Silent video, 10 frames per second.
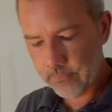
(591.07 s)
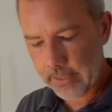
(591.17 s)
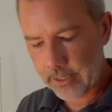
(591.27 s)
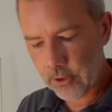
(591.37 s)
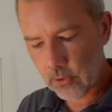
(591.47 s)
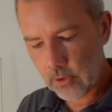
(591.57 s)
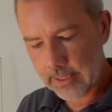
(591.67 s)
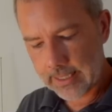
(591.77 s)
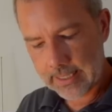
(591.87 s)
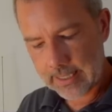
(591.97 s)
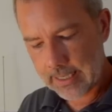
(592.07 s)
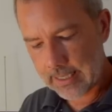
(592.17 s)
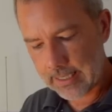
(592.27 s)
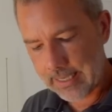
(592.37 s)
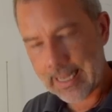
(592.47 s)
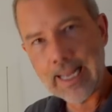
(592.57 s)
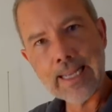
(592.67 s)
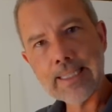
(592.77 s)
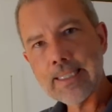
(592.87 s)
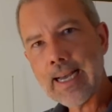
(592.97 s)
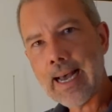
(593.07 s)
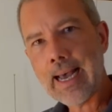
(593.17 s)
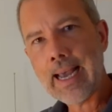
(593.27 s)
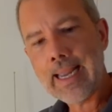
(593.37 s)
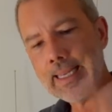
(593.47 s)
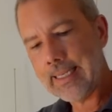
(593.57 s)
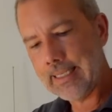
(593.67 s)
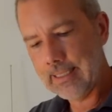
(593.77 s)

And you're only going to cut tiny